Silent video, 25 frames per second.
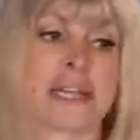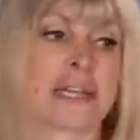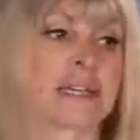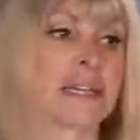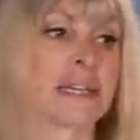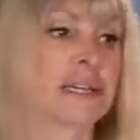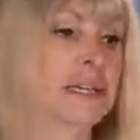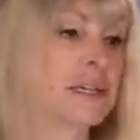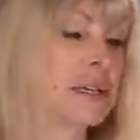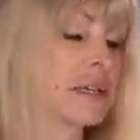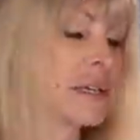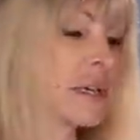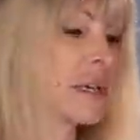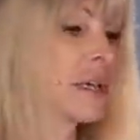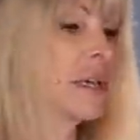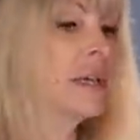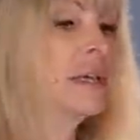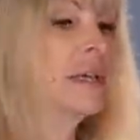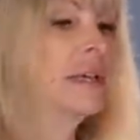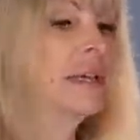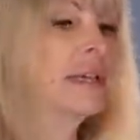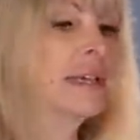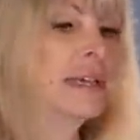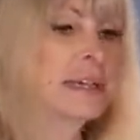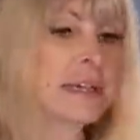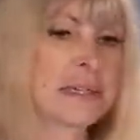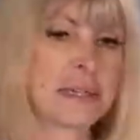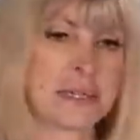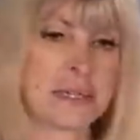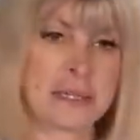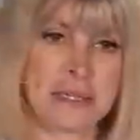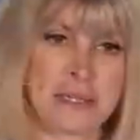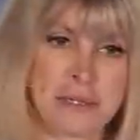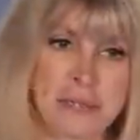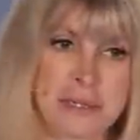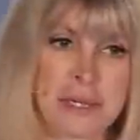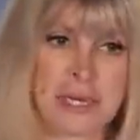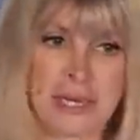And I'm like, look,
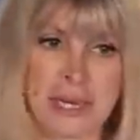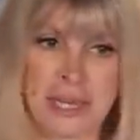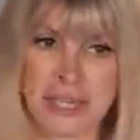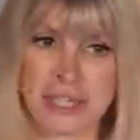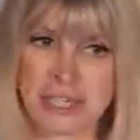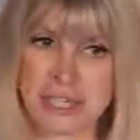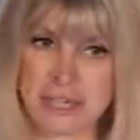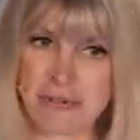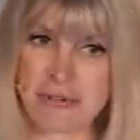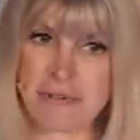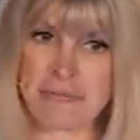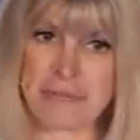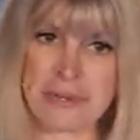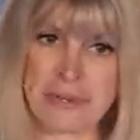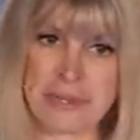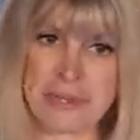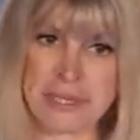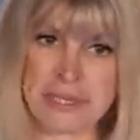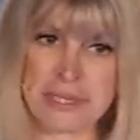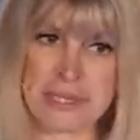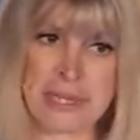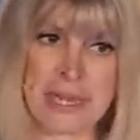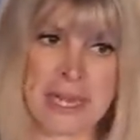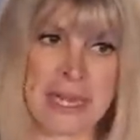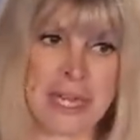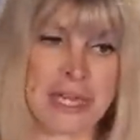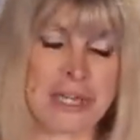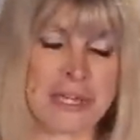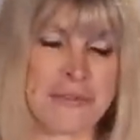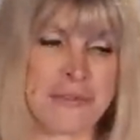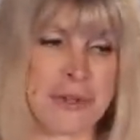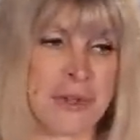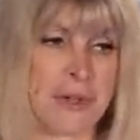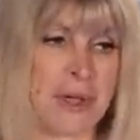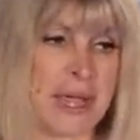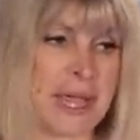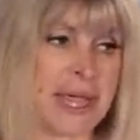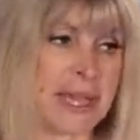you can actually reverse the age of
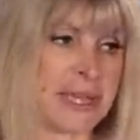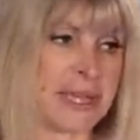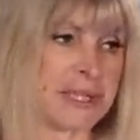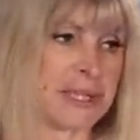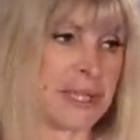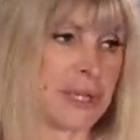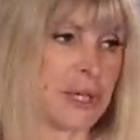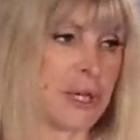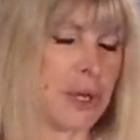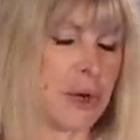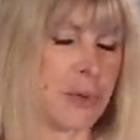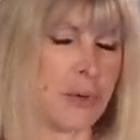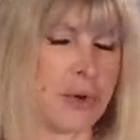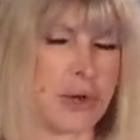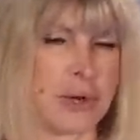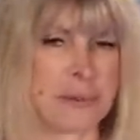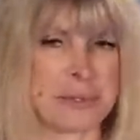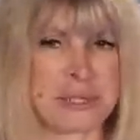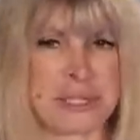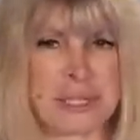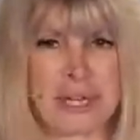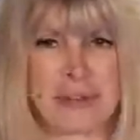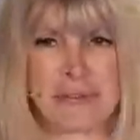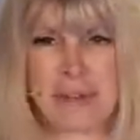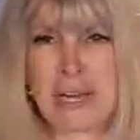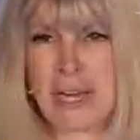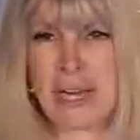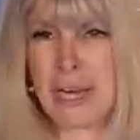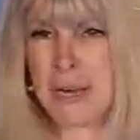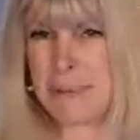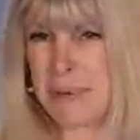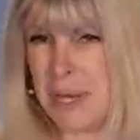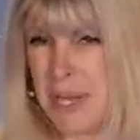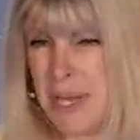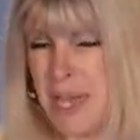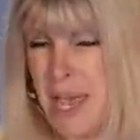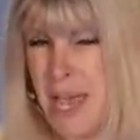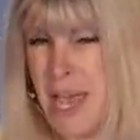your eggs in your womb. She's like, really? I'm
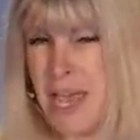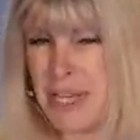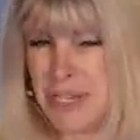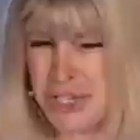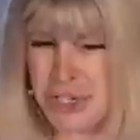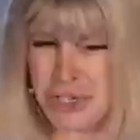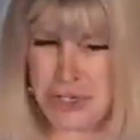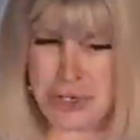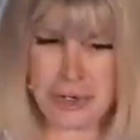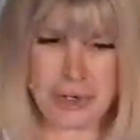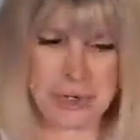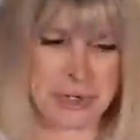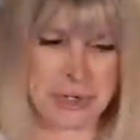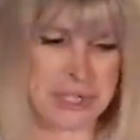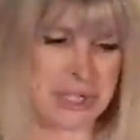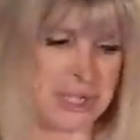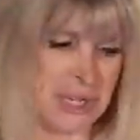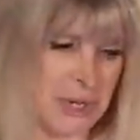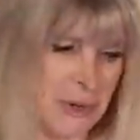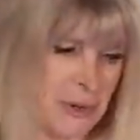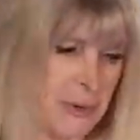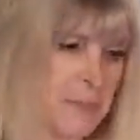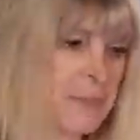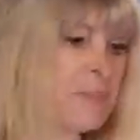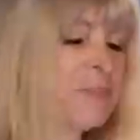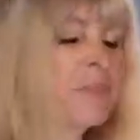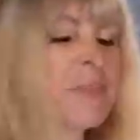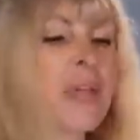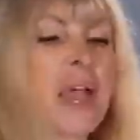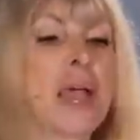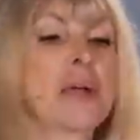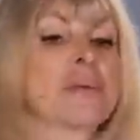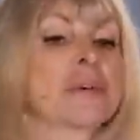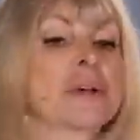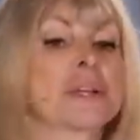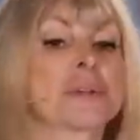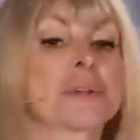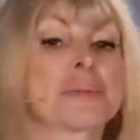like, yeah, sure. So
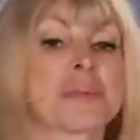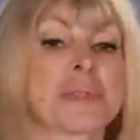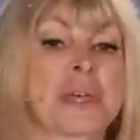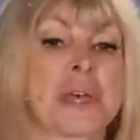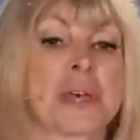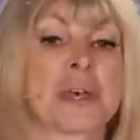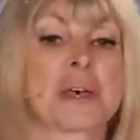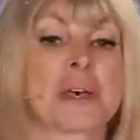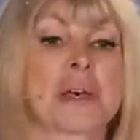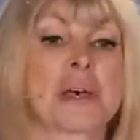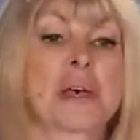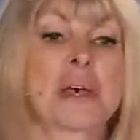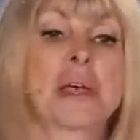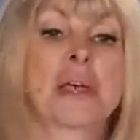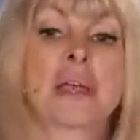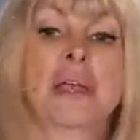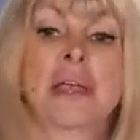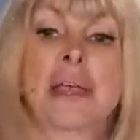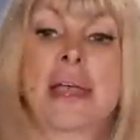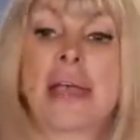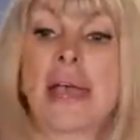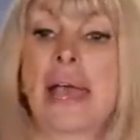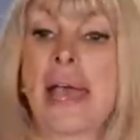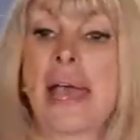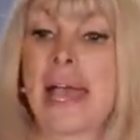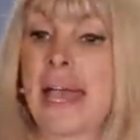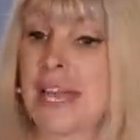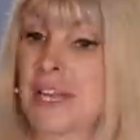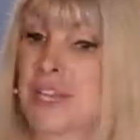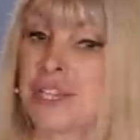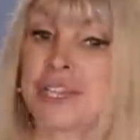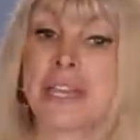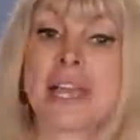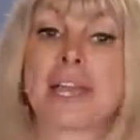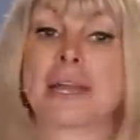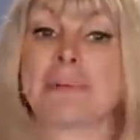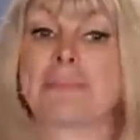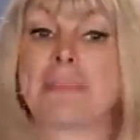I worked with her. And
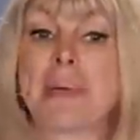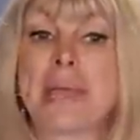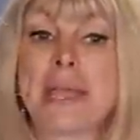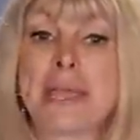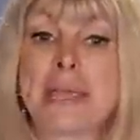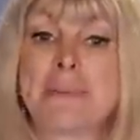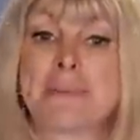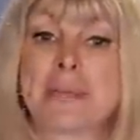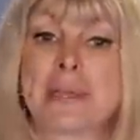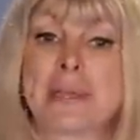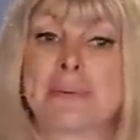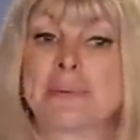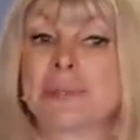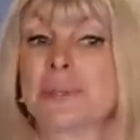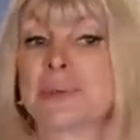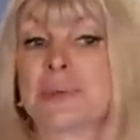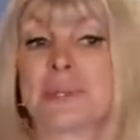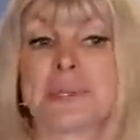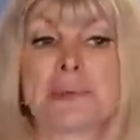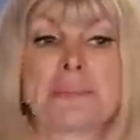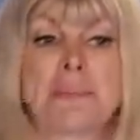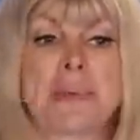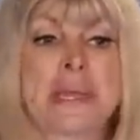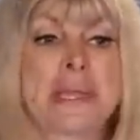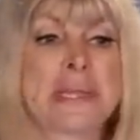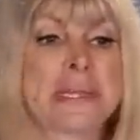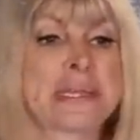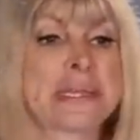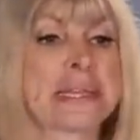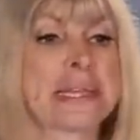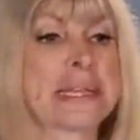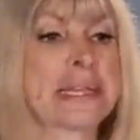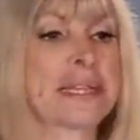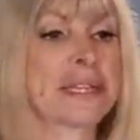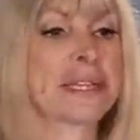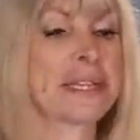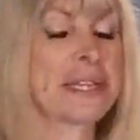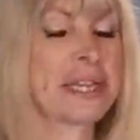she had a baby, which was
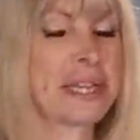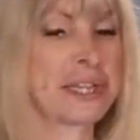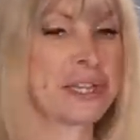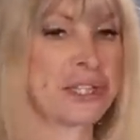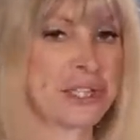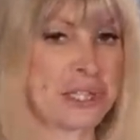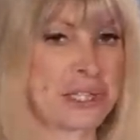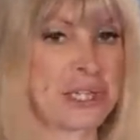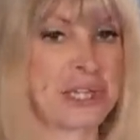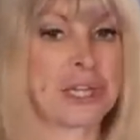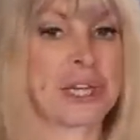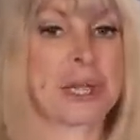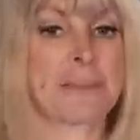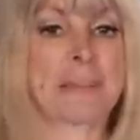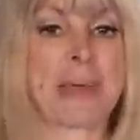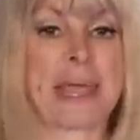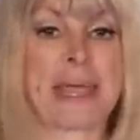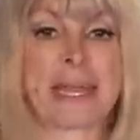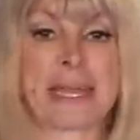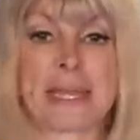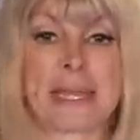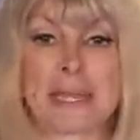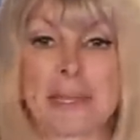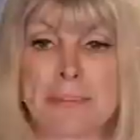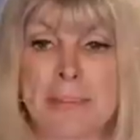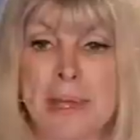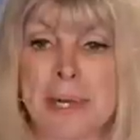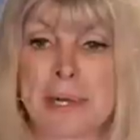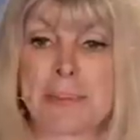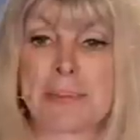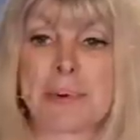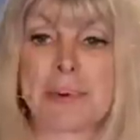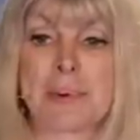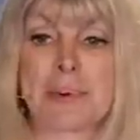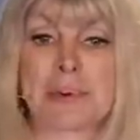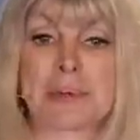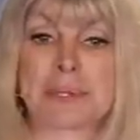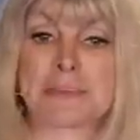amazing. And then she did go back in the
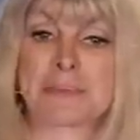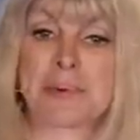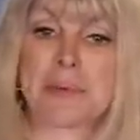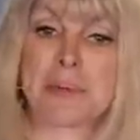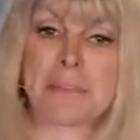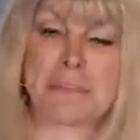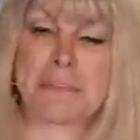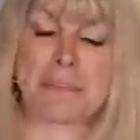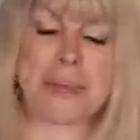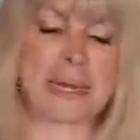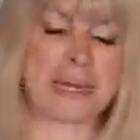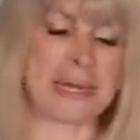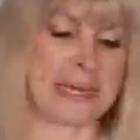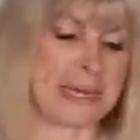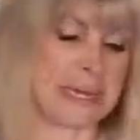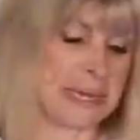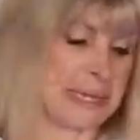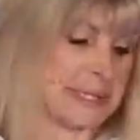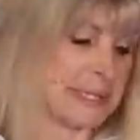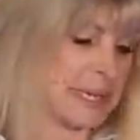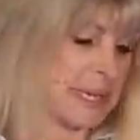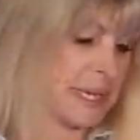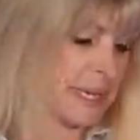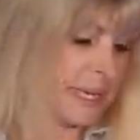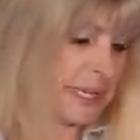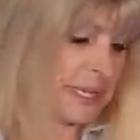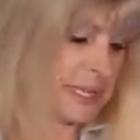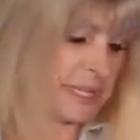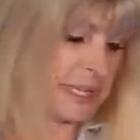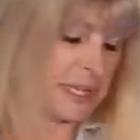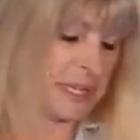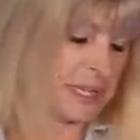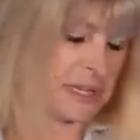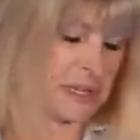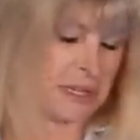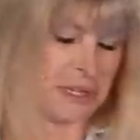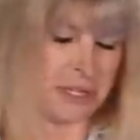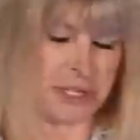menopause, but many years
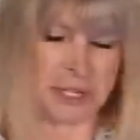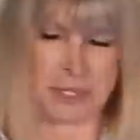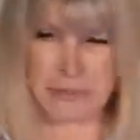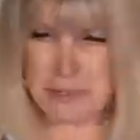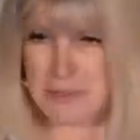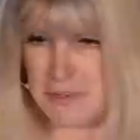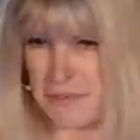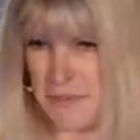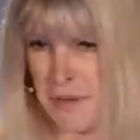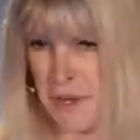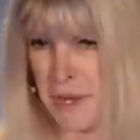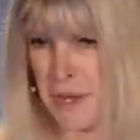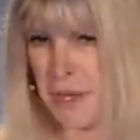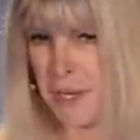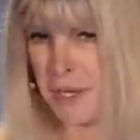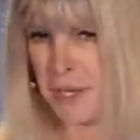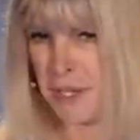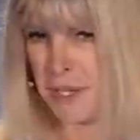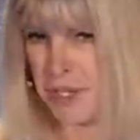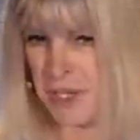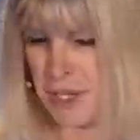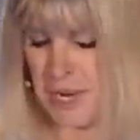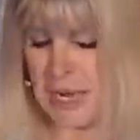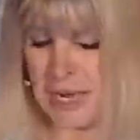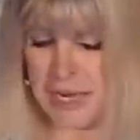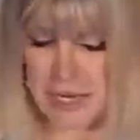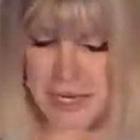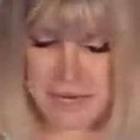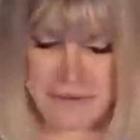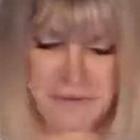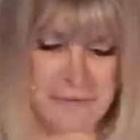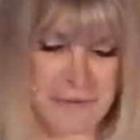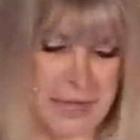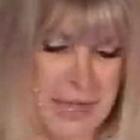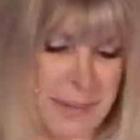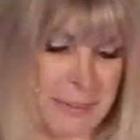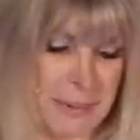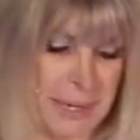later. And she was fine because she had her
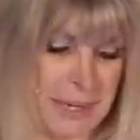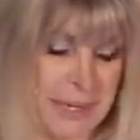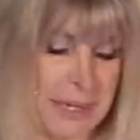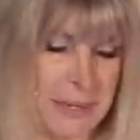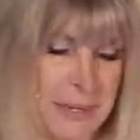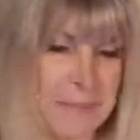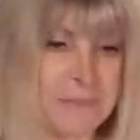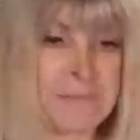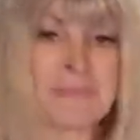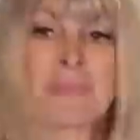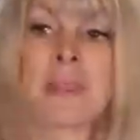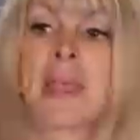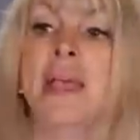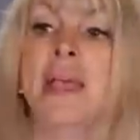family.